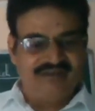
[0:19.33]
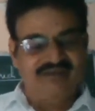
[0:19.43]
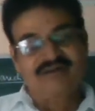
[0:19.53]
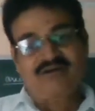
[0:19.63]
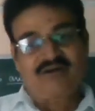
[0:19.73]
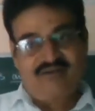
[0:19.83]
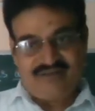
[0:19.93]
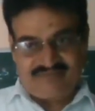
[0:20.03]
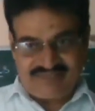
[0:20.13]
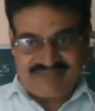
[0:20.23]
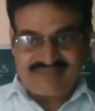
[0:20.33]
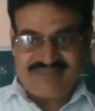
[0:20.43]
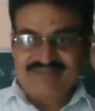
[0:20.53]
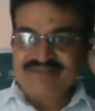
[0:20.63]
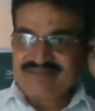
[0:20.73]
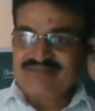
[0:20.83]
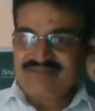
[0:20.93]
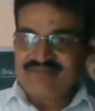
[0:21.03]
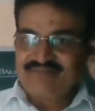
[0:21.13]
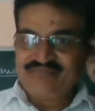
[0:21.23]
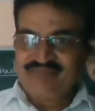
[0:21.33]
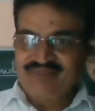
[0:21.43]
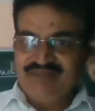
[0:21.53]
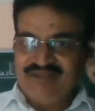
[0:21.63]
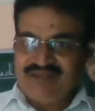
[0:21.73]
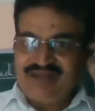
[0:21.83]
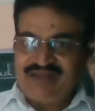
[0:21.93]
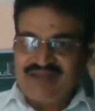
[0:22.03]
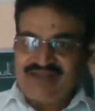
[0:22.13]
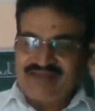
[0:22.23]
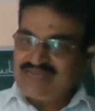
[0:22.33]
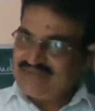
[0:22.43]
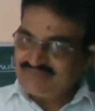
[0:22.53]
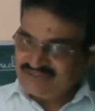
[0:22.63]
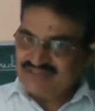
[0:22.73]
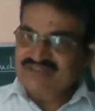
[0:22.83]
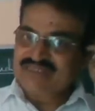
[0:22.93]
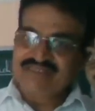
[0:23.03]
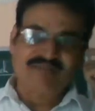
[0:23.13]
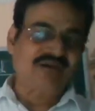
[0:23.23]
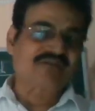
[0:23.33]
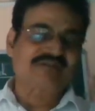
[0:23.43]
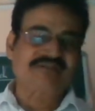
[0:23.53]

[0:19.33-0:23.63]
or we are discussing, and have discussed about